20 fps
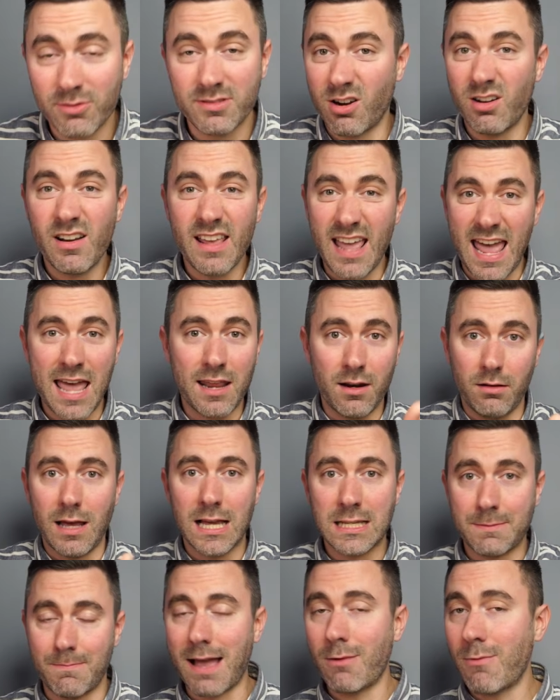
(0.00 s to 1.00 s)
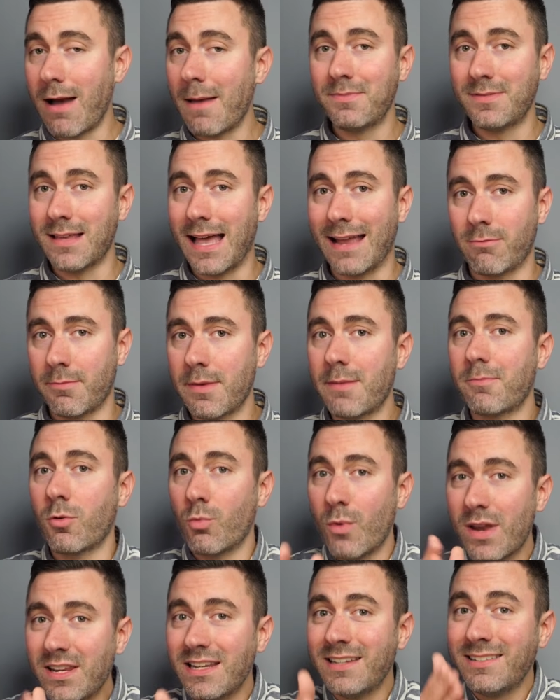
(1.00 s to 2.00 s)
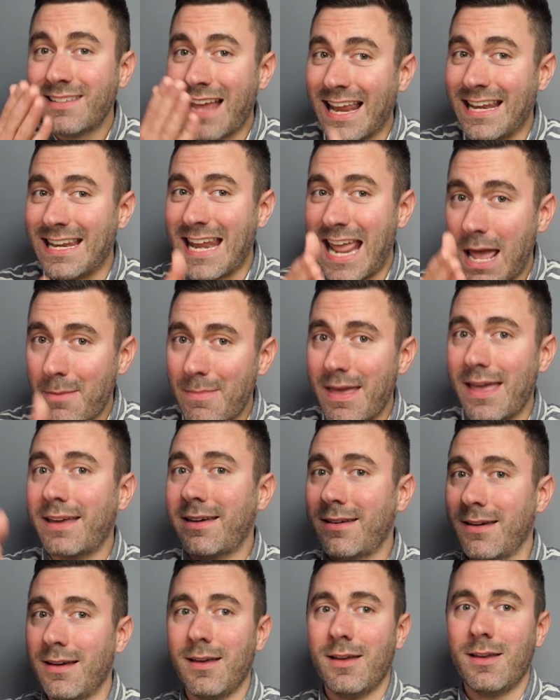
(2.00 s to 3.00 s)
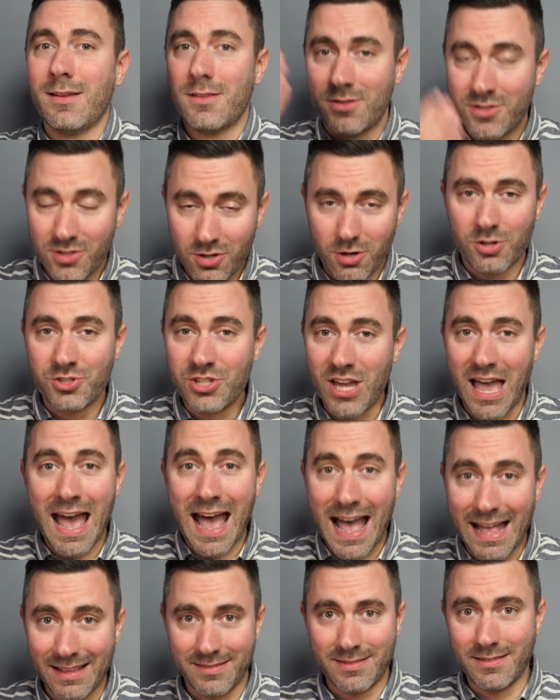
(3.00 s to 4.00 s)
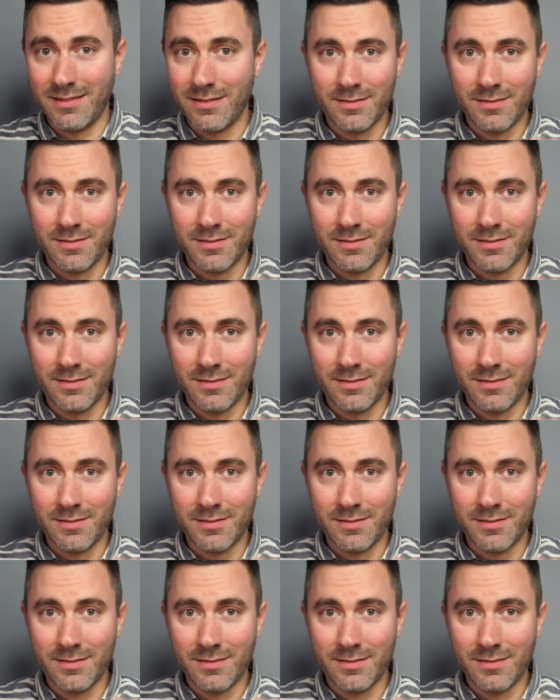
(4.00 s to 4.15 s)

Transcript: it's already analyzed my website. Remember, we did dynamic search ads,